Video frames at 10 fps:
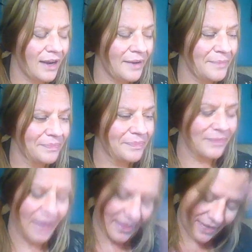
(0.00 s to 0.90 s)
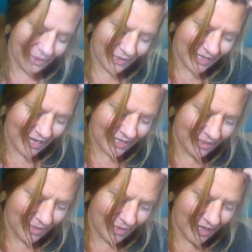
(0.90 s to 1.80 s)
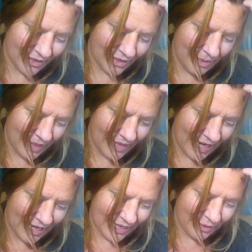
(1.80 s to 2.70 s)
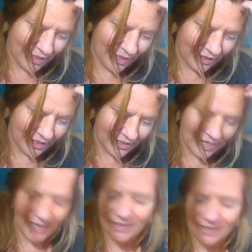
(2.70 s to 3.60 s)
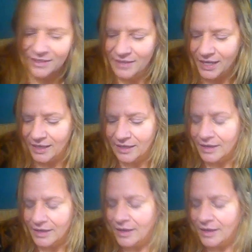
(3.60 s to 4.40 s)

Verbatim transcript: um, I think I was saying something else about that, and I went on a side thing.